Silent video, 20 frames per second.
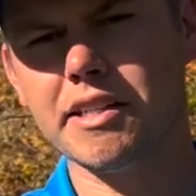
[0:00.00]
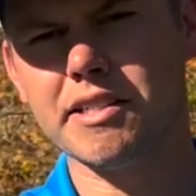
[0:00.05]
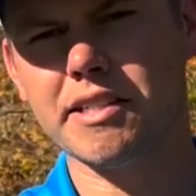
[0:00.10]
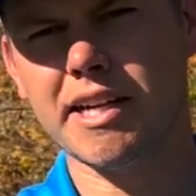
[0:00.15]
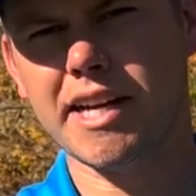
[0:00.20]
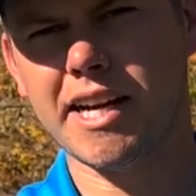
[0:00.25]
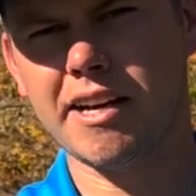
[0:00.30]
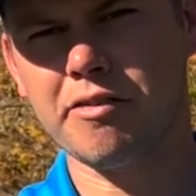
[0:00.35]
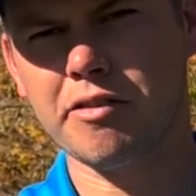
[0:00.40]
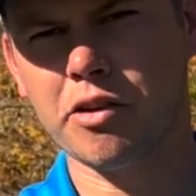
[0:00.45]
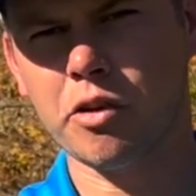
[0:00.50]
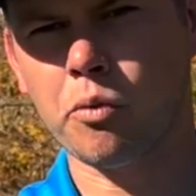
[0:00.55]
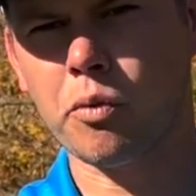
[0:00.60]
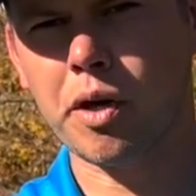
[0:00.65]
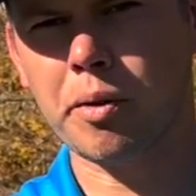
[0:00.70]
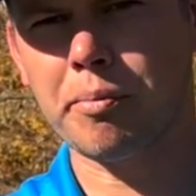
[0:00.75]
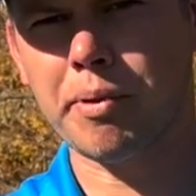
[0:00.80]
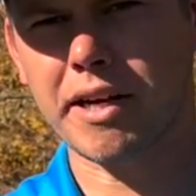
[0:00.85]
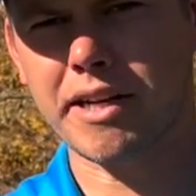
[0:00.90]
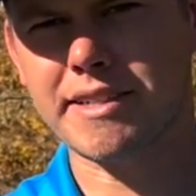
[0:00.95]
to have when the
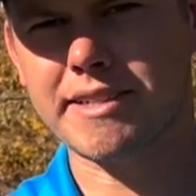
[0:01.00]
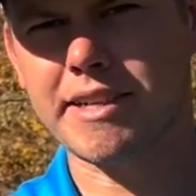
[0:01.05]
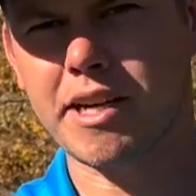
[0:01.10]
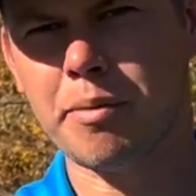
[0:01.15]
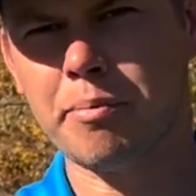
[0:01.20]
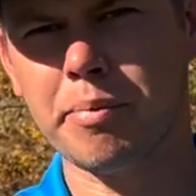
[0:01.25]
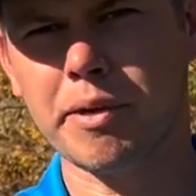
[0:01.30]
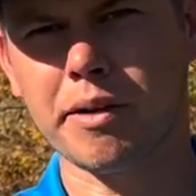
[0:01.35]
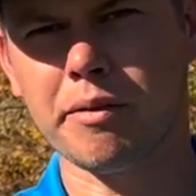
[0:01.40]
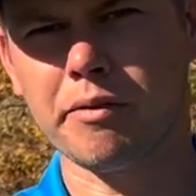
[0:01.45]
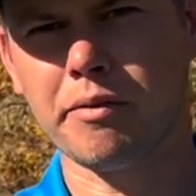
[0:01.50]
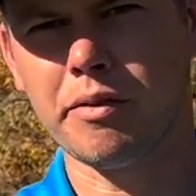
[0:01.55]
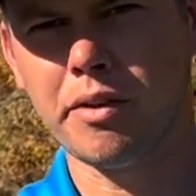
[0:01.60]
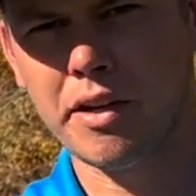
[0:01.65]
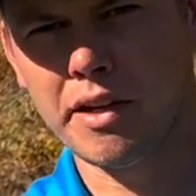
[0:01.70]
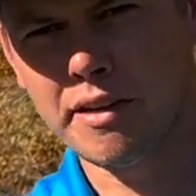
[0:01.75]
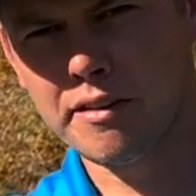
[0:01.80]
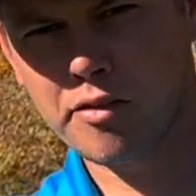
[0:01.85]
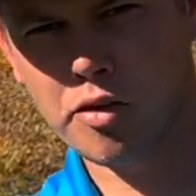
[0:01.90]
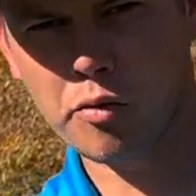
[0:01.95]
wind picks up and
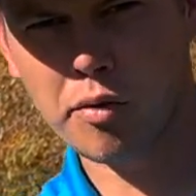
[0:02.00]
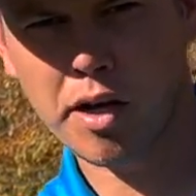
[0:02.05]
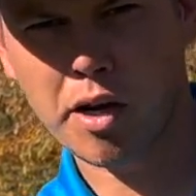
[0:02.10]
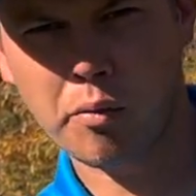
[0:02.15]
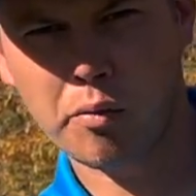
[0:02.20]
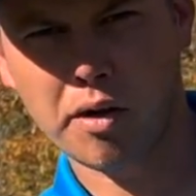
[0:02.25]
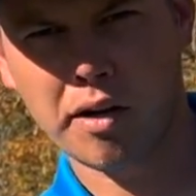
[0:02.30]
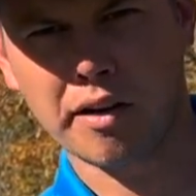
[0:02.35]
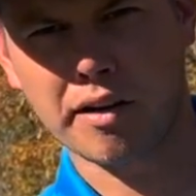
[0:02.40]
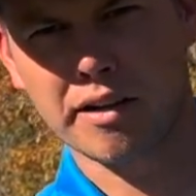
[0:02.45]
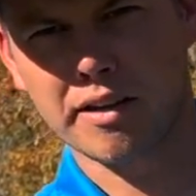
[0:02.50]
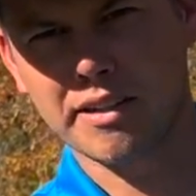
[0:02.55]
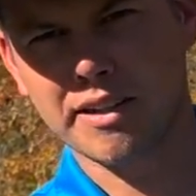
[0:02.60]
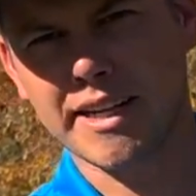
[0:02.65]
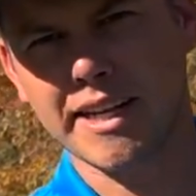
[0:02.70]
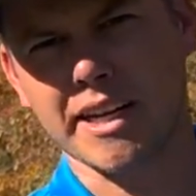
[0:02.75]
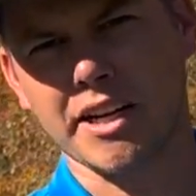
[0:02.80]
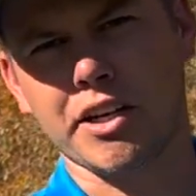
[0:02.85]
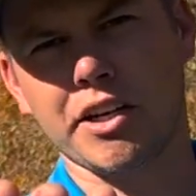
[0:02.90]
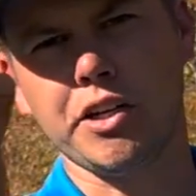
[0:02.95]
for when I want to
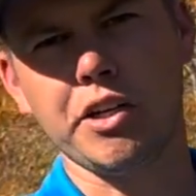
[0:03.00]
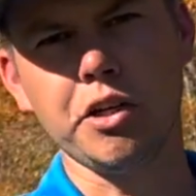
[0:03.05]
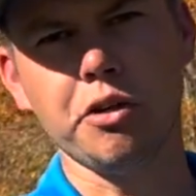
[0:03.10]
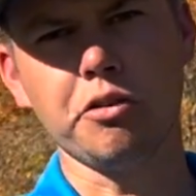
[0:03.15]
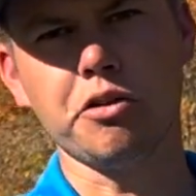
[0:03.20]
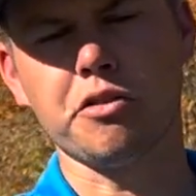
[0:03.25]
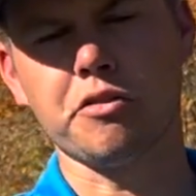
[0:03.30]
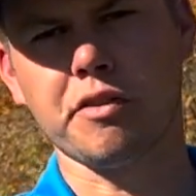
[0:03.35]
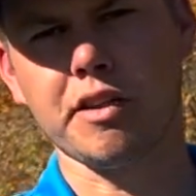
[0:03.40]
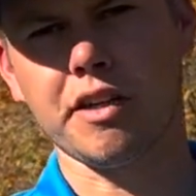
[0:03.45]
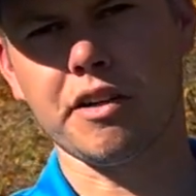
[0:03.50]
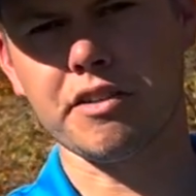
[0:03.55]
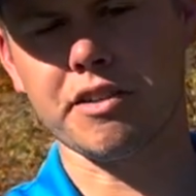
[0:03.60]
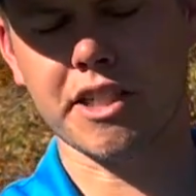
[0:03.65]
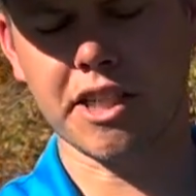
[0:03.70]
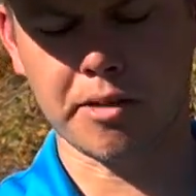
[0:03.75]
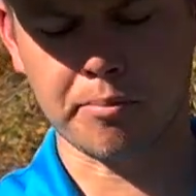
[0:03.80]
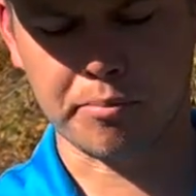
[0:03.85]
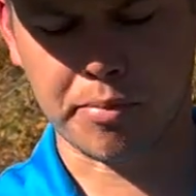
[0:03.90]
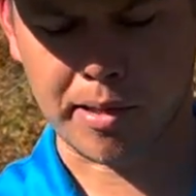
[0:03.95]
take a huge flare
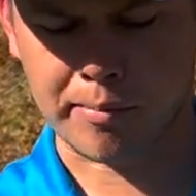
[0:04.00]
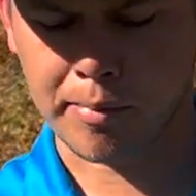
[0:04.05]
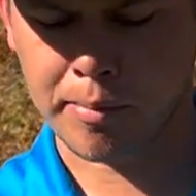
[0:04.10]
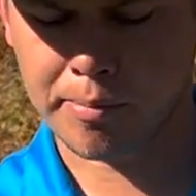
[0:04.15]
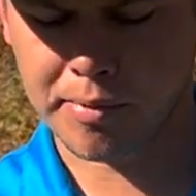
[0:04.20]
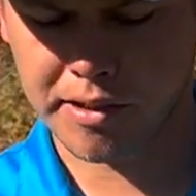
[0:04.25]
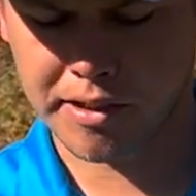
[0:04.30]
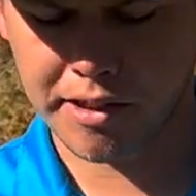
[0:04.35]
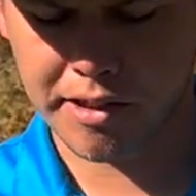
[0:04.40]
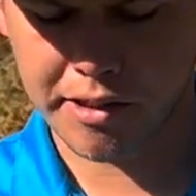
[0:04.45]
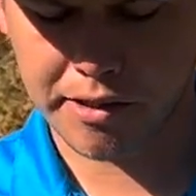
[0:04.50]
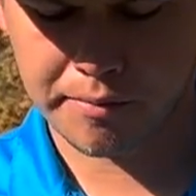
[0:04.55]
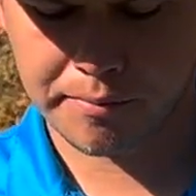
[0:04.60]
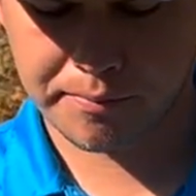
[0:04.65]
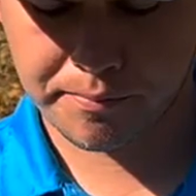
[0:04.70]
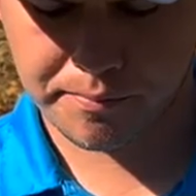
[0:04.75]
skip, pop up in the air.